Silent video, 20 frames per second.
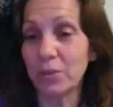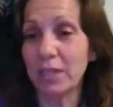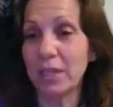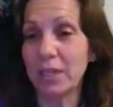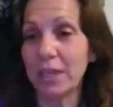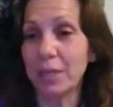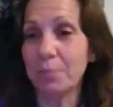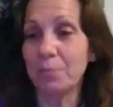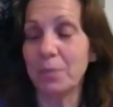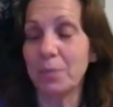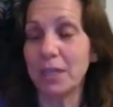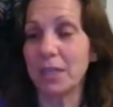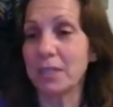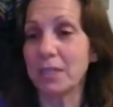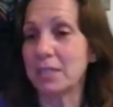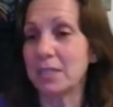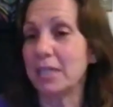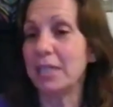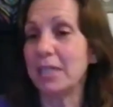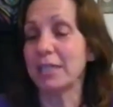him because
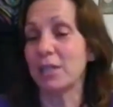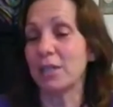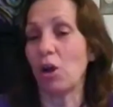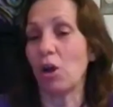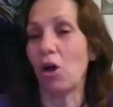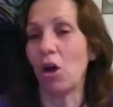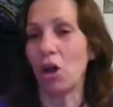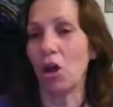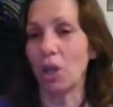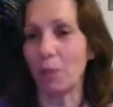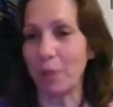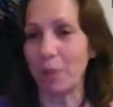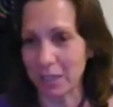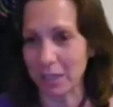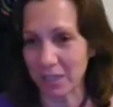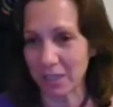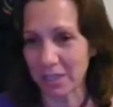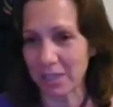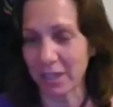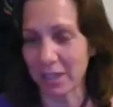he is all about the
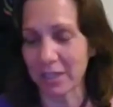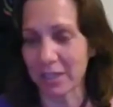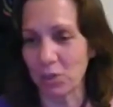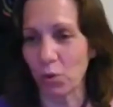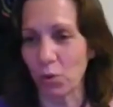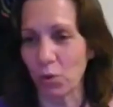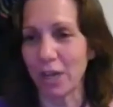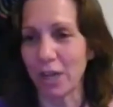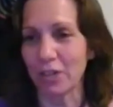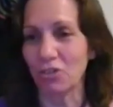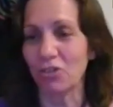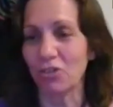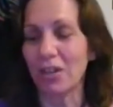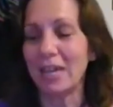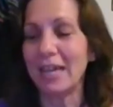Sasquatch.